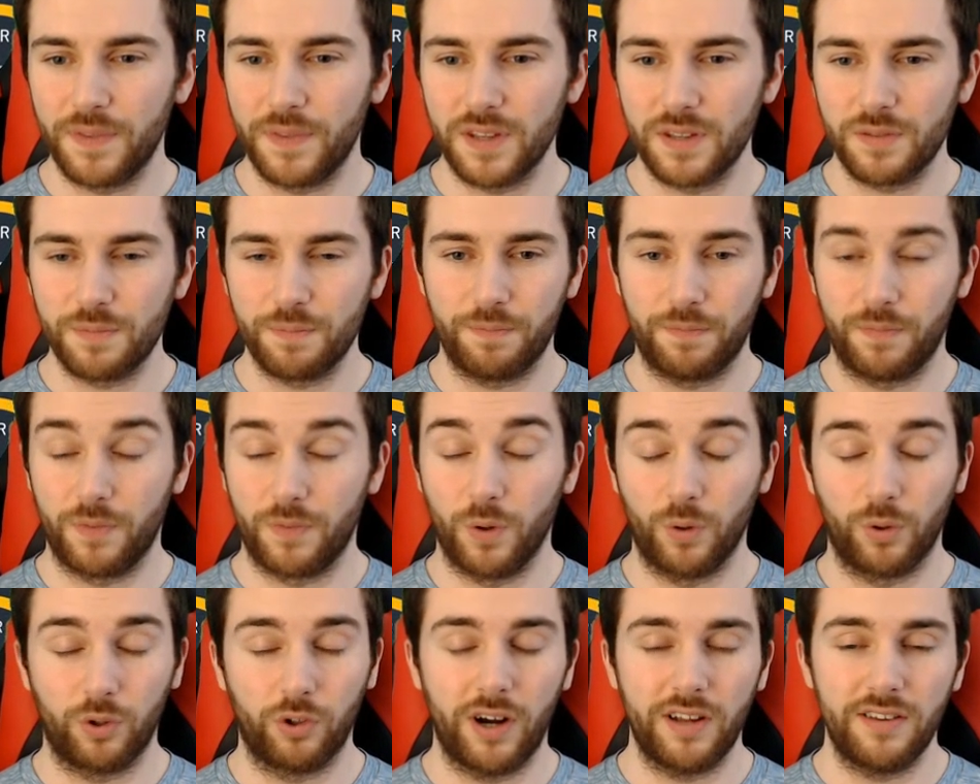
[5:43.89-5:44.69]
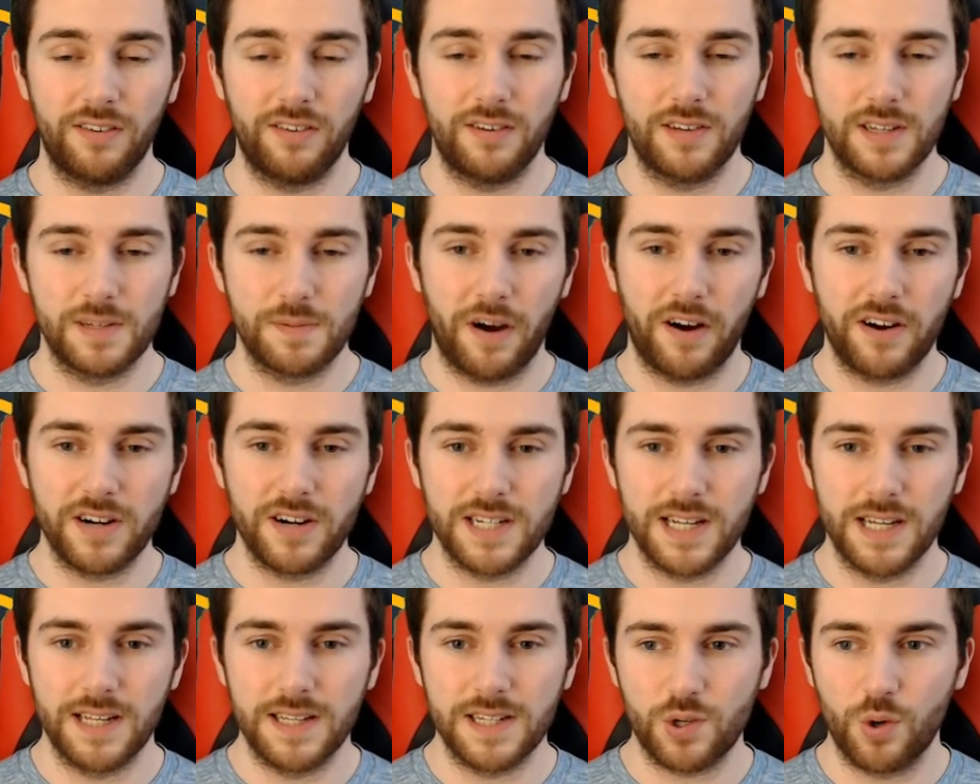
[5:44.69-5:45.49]
dis- or crazy
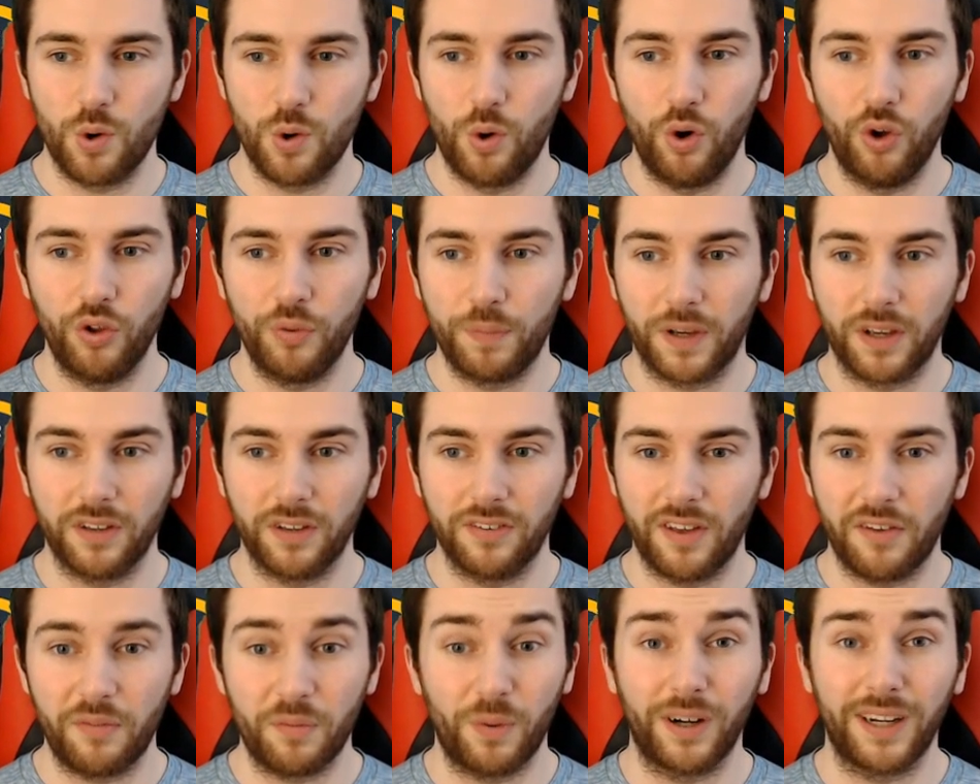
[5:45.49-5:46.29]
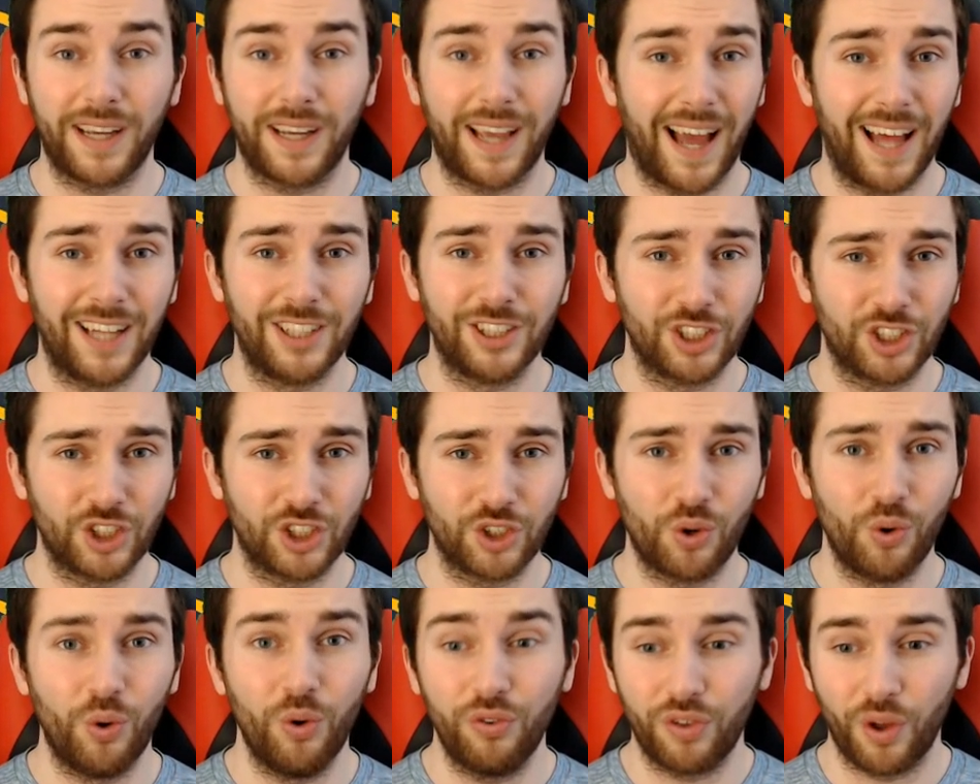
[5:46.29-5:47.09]
disparity in scores because everyone can just
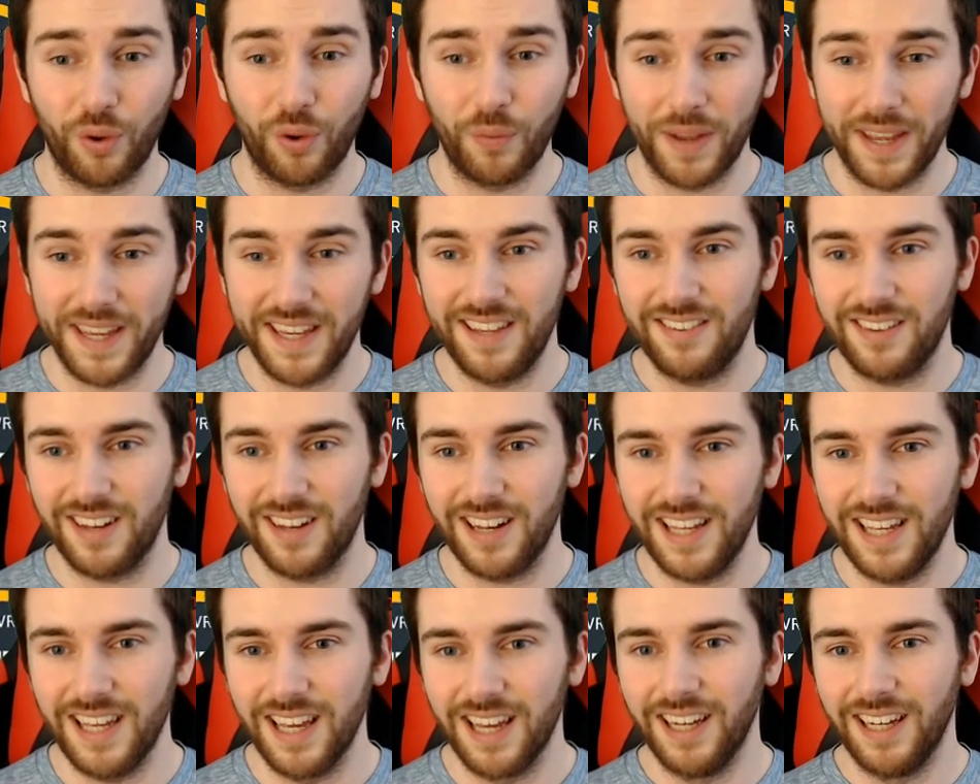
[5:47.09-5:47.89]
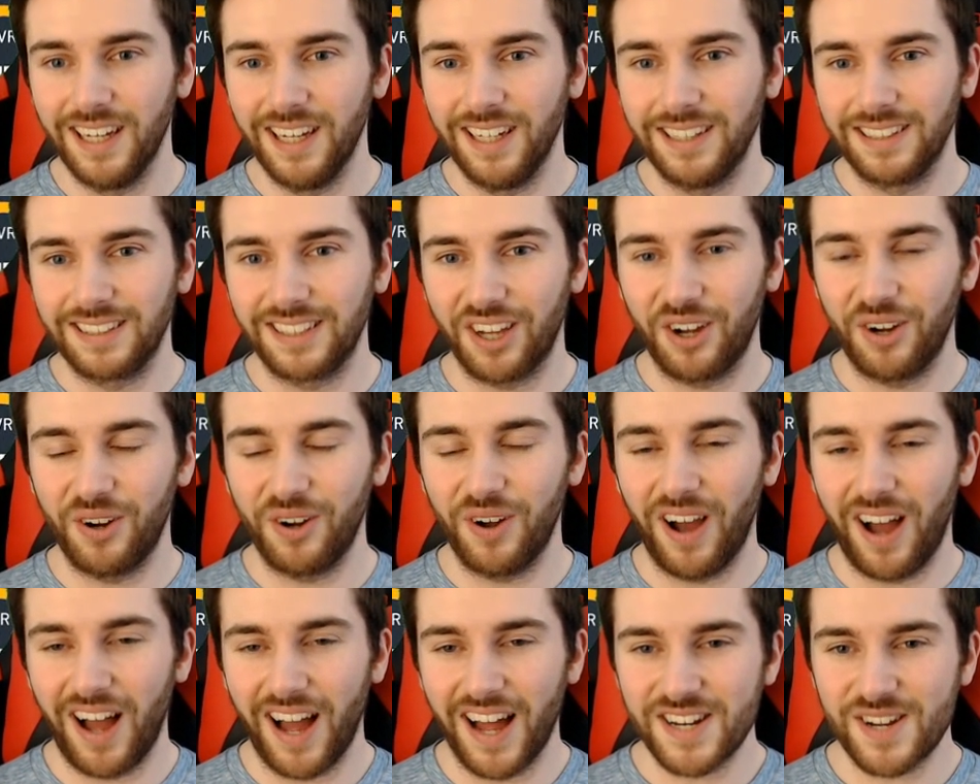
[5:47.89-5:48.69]
score so easily.
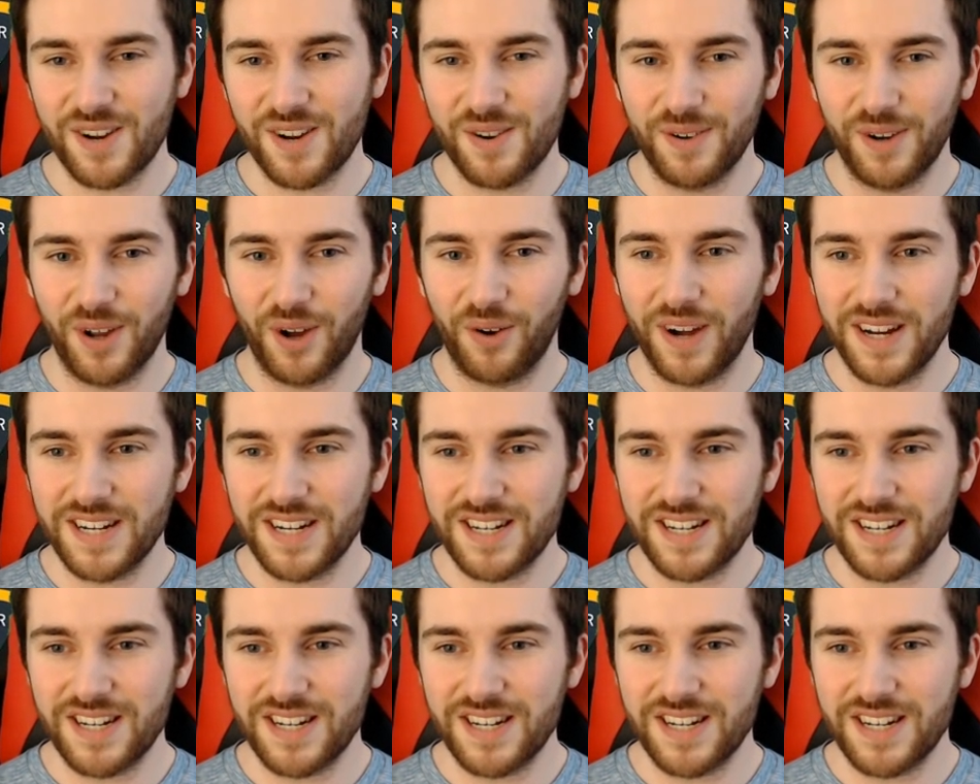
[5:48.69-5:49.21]
So I don't know.